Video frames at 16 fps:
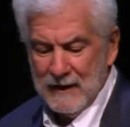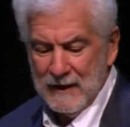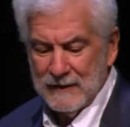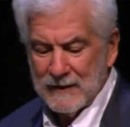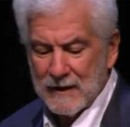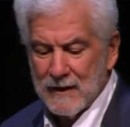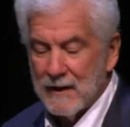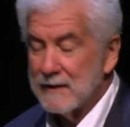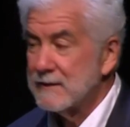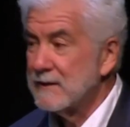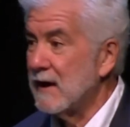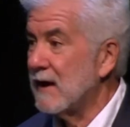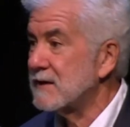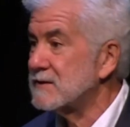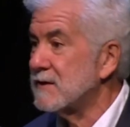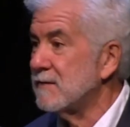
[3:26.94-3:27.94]
in the
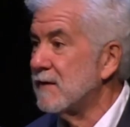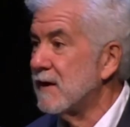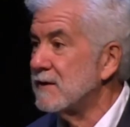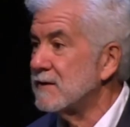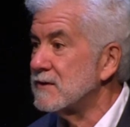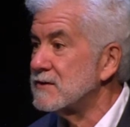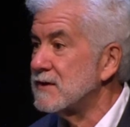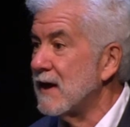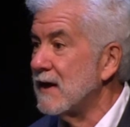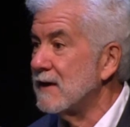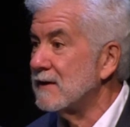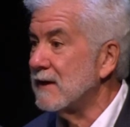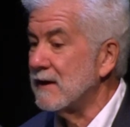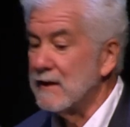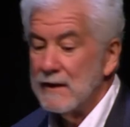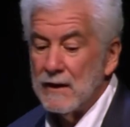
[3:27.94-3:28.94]
context of
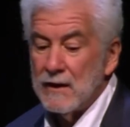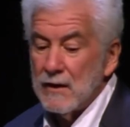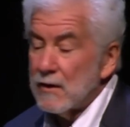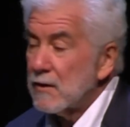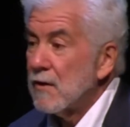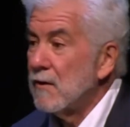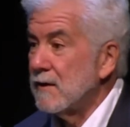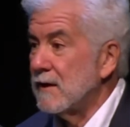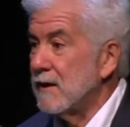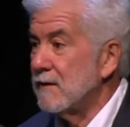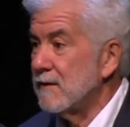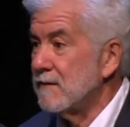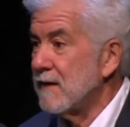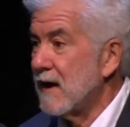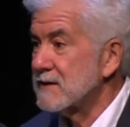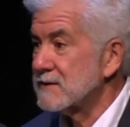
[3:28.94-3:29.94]
understanding
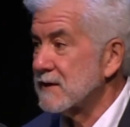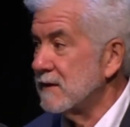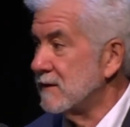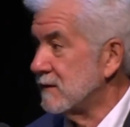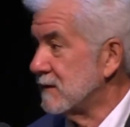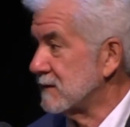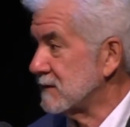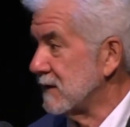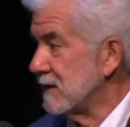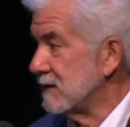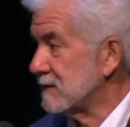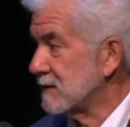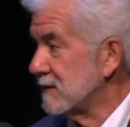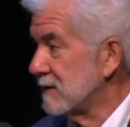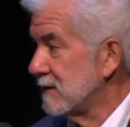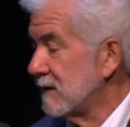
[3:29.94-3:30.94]
coronary vascular
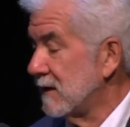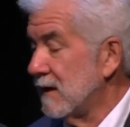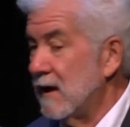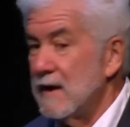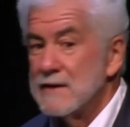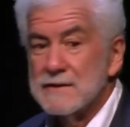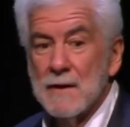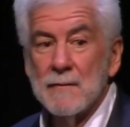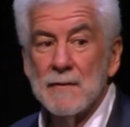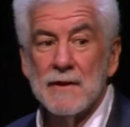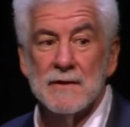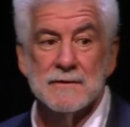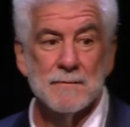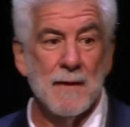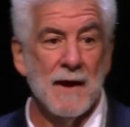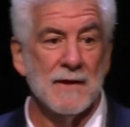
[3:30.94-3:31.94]
disease. Some of
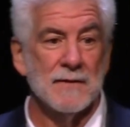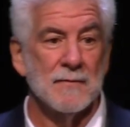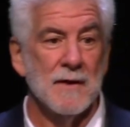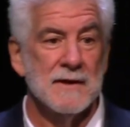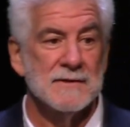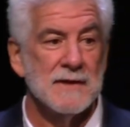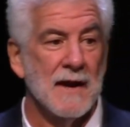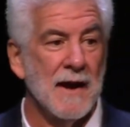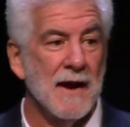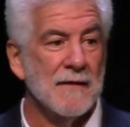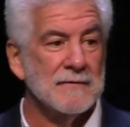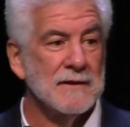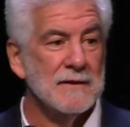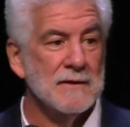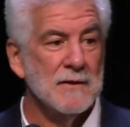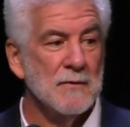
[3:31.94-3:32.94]
those pathways
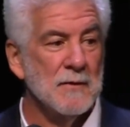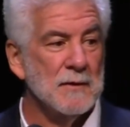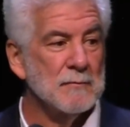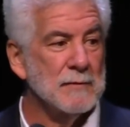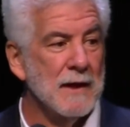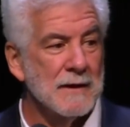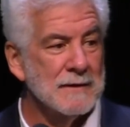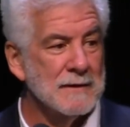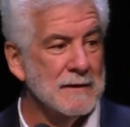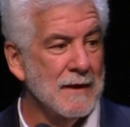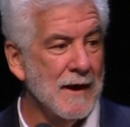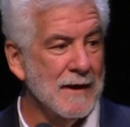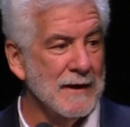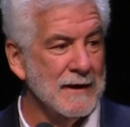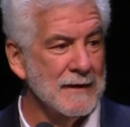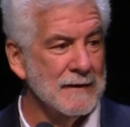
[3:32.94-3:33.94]
have to do with blood
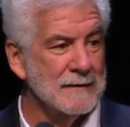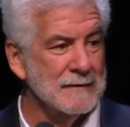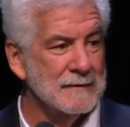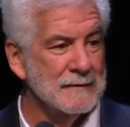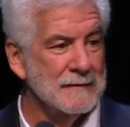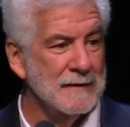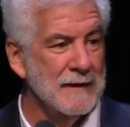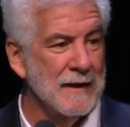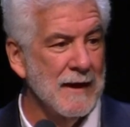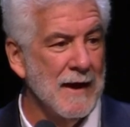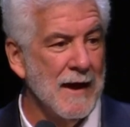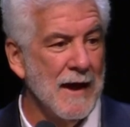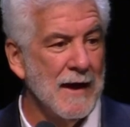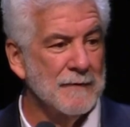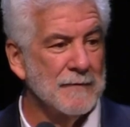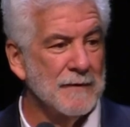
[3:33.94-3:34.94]
clotting.
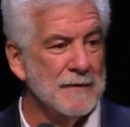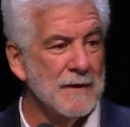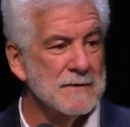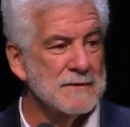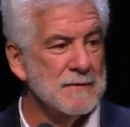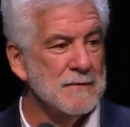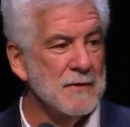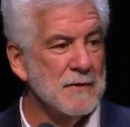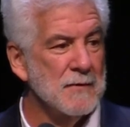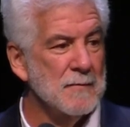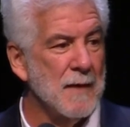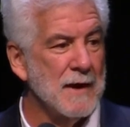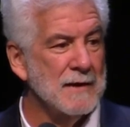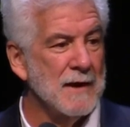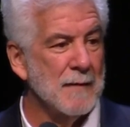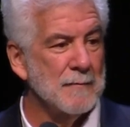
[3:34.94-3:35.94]
And for those of you who
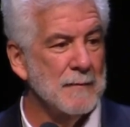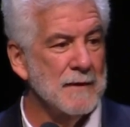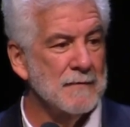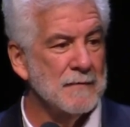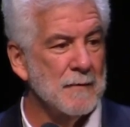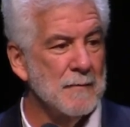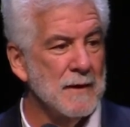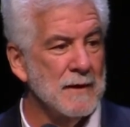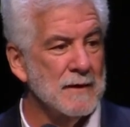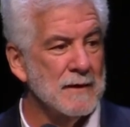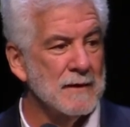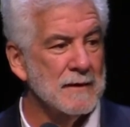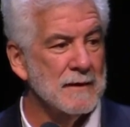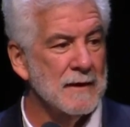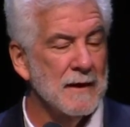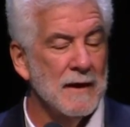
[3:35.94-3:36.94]
might not be
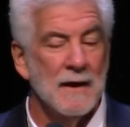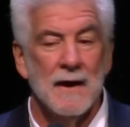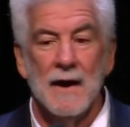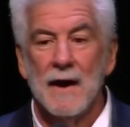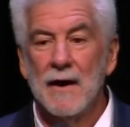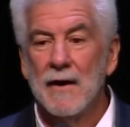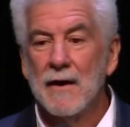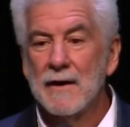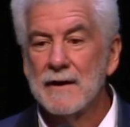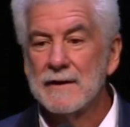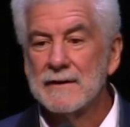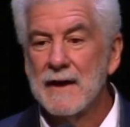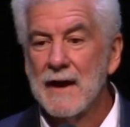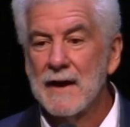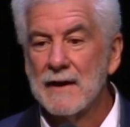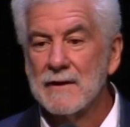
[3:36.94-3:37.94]
familiar, a heart
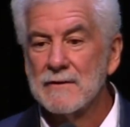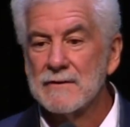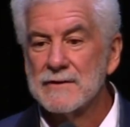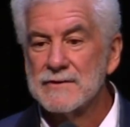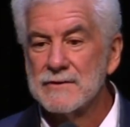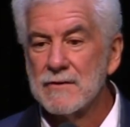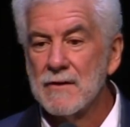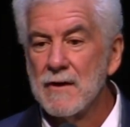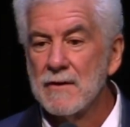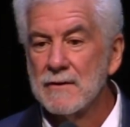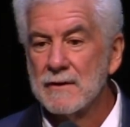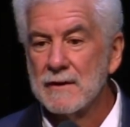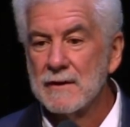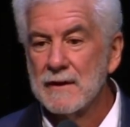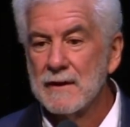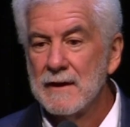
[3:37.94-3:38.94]
attack or a stroke
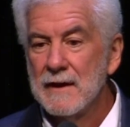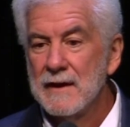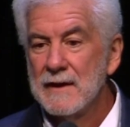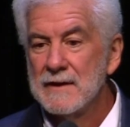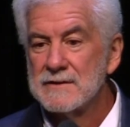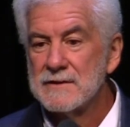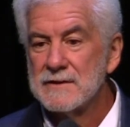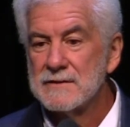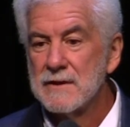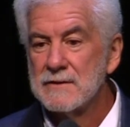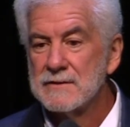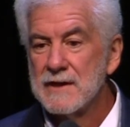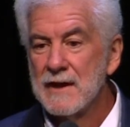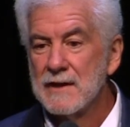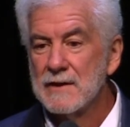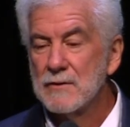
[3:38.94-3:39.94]
is
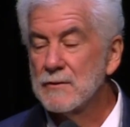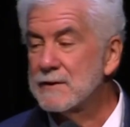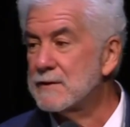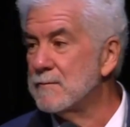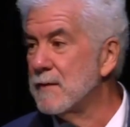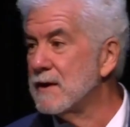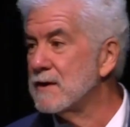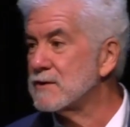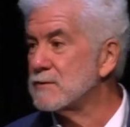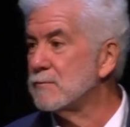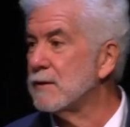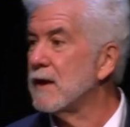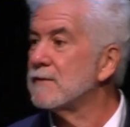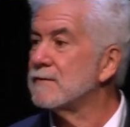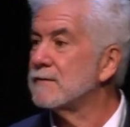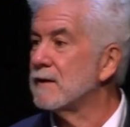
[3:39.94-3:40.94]
associated with diminished
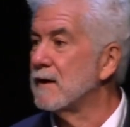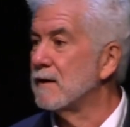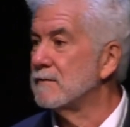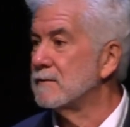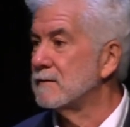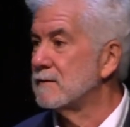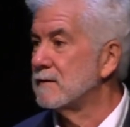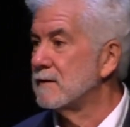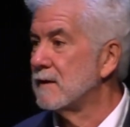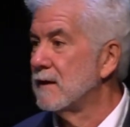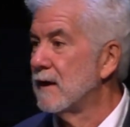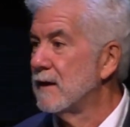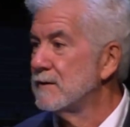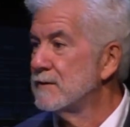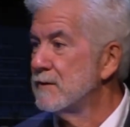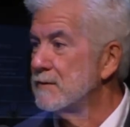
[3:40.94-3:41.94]
blood flow
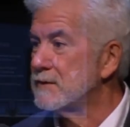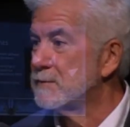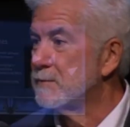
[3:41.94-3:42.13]
to a